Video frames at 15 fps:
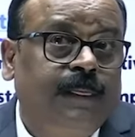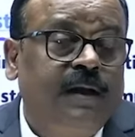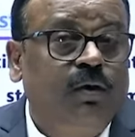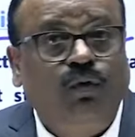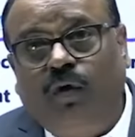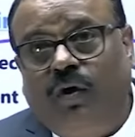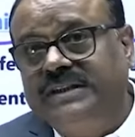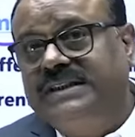
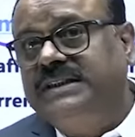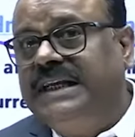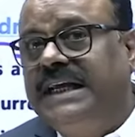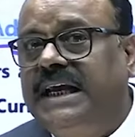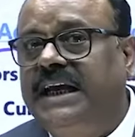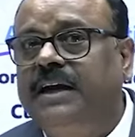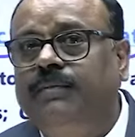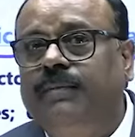was
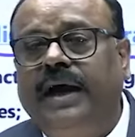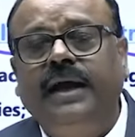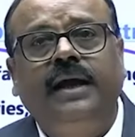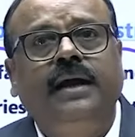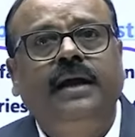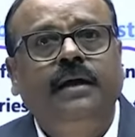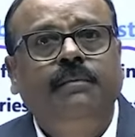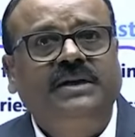taken by
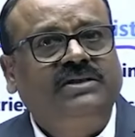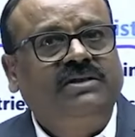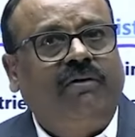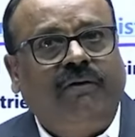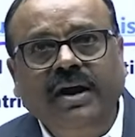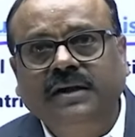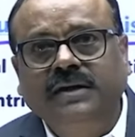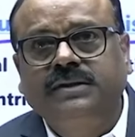Mr.
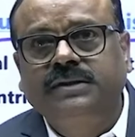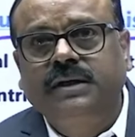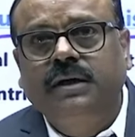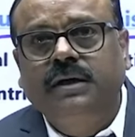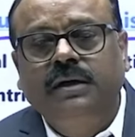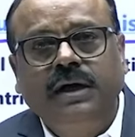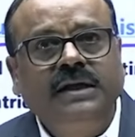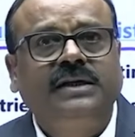Riggs
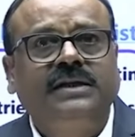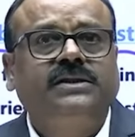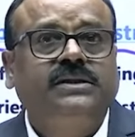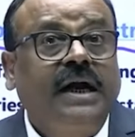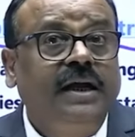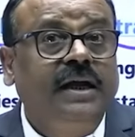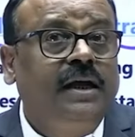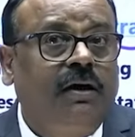in the
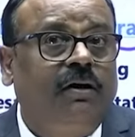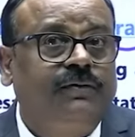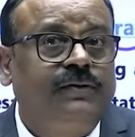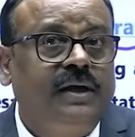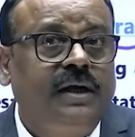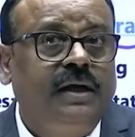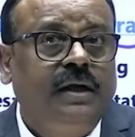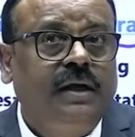study of
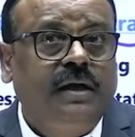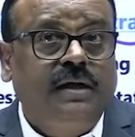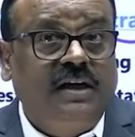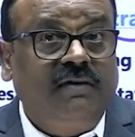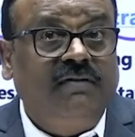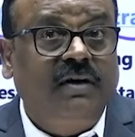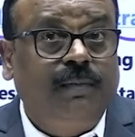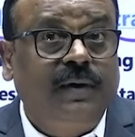the
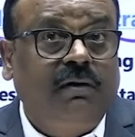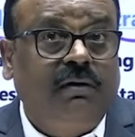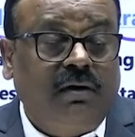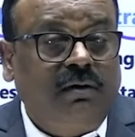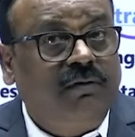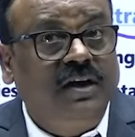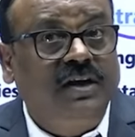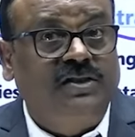developing
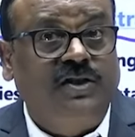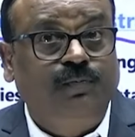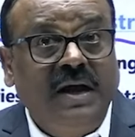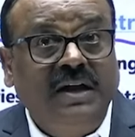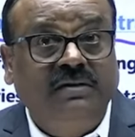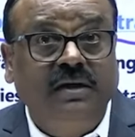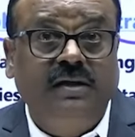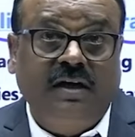countries,
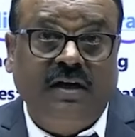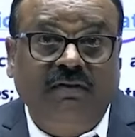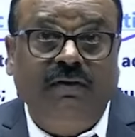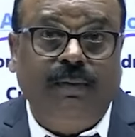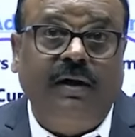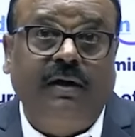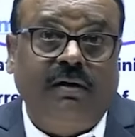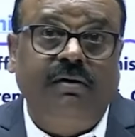especially the
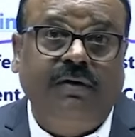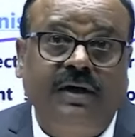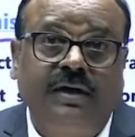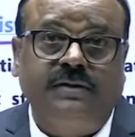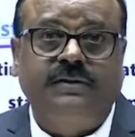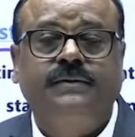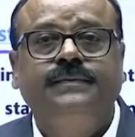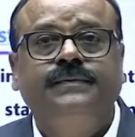developing
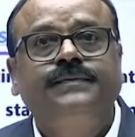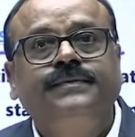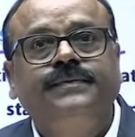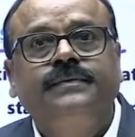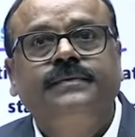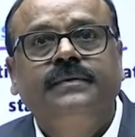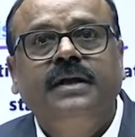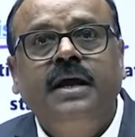countries.
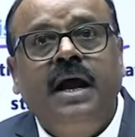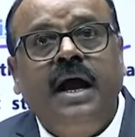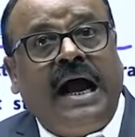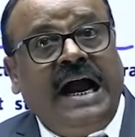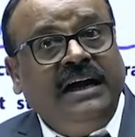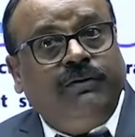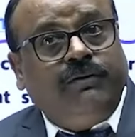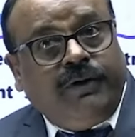
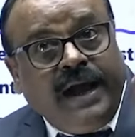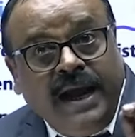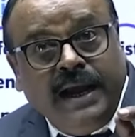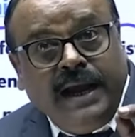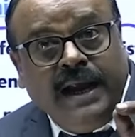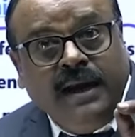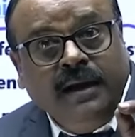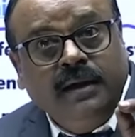And
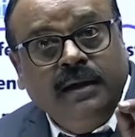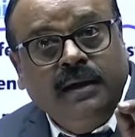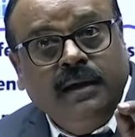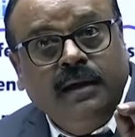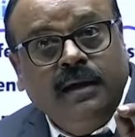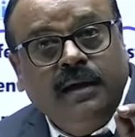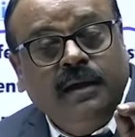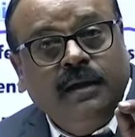when,
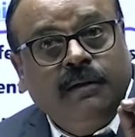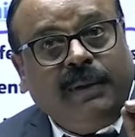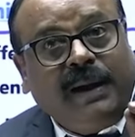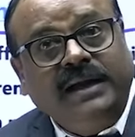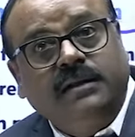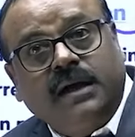by the